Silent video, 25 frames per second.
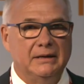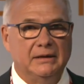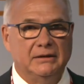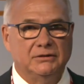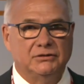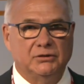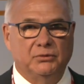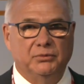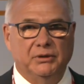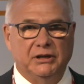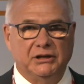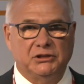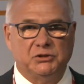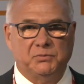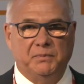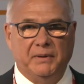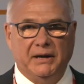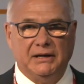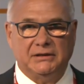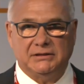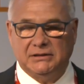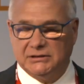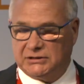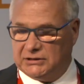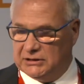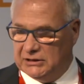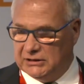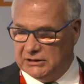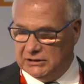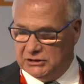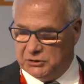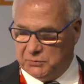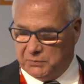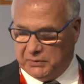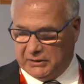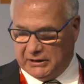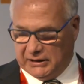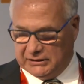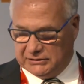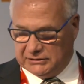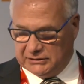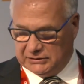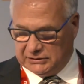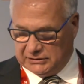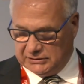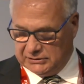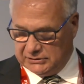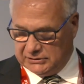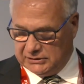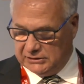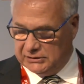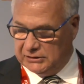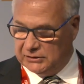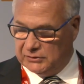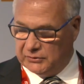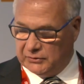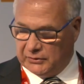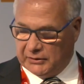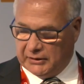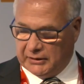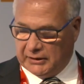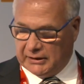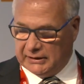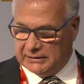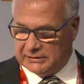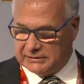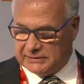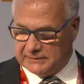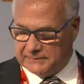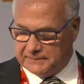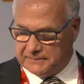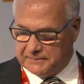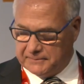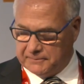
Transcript: So we expect to see these prices continue to rise.